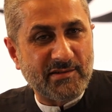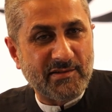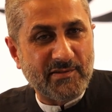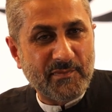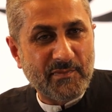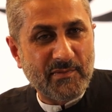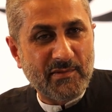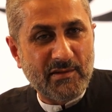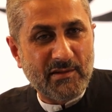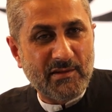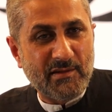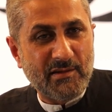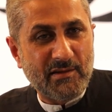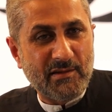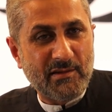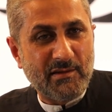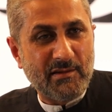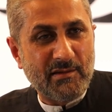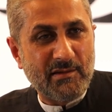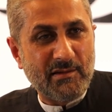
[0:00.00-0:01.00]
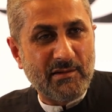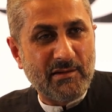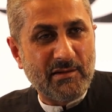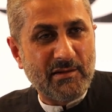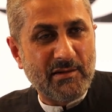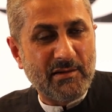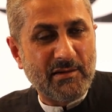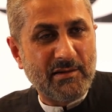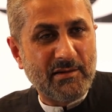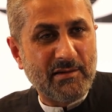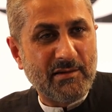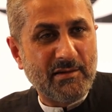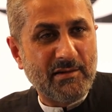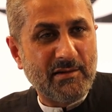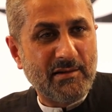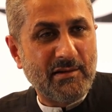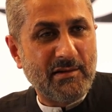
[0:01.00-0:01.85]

(no one is talking)